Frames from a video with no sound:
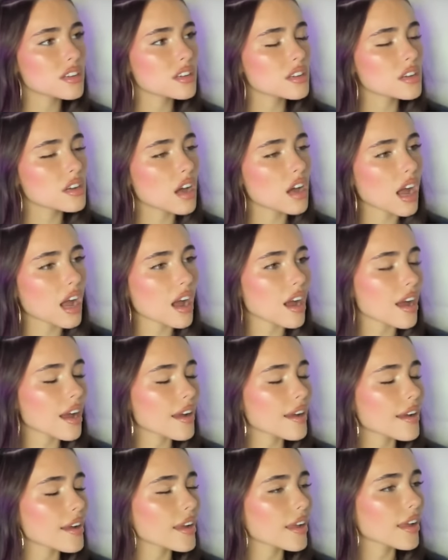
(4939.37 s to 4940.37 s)

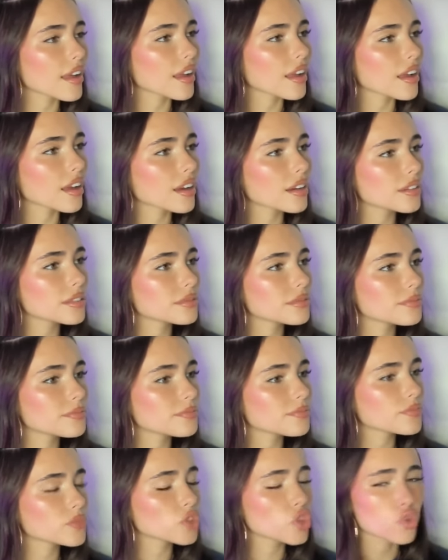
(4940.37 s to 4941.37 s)
I
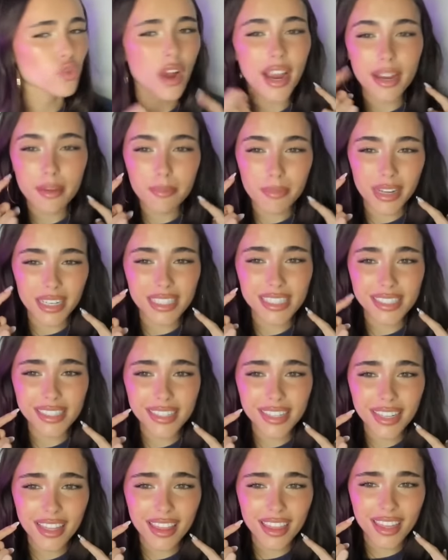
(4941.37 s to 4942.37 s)
grind my
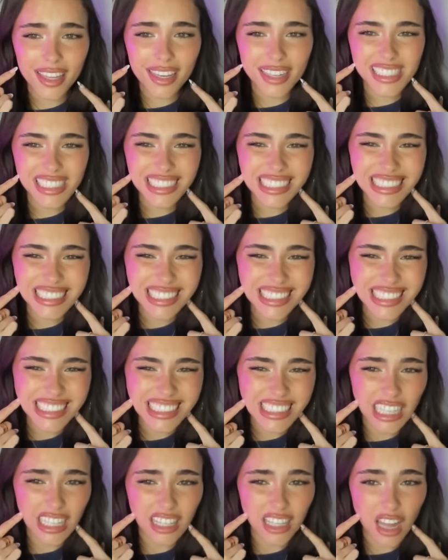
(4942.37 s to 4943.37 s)
teeth
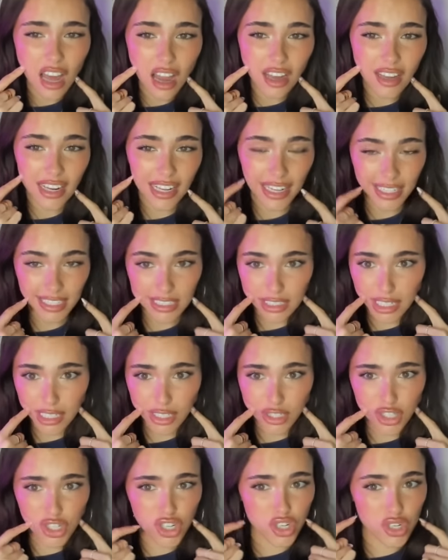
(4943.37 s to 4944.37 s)
a lot. I
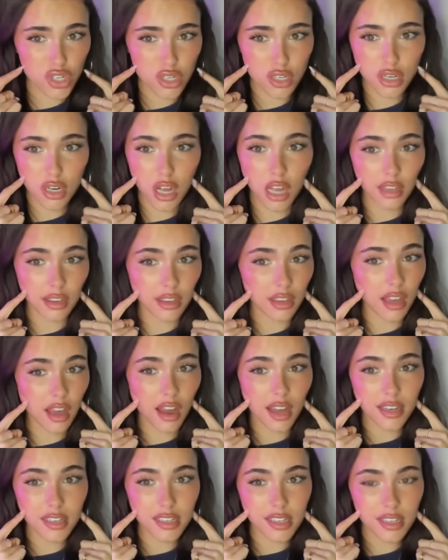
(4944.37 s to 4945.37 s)
clench a
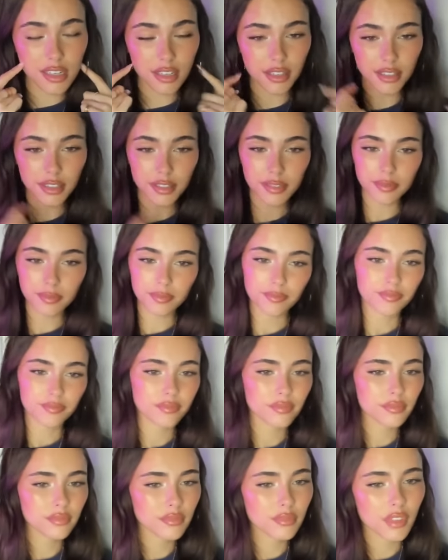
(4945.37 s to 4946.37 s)
lot.
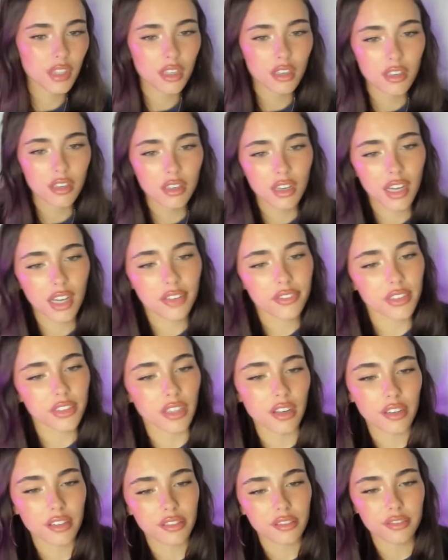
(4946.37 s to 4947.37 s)
I have a
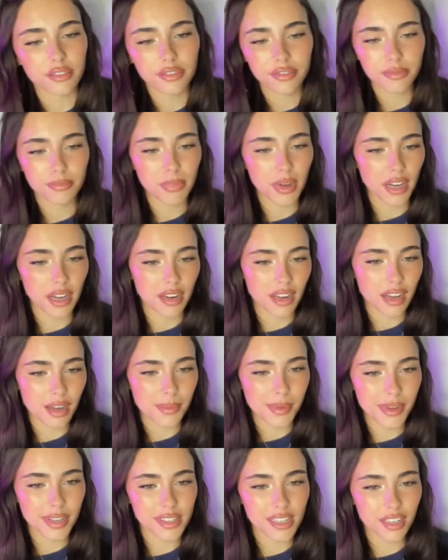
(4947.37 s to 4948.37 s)
lot of bad
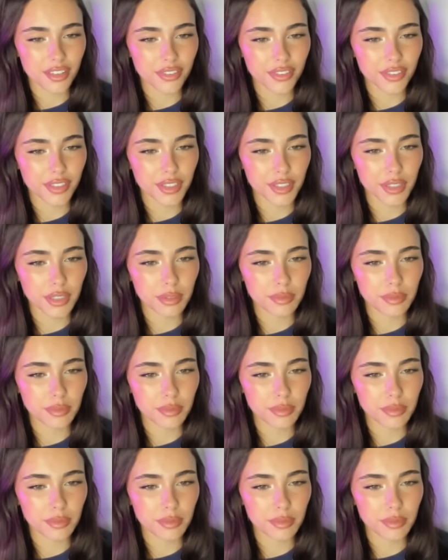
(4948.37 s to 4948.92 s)
habits, I feel.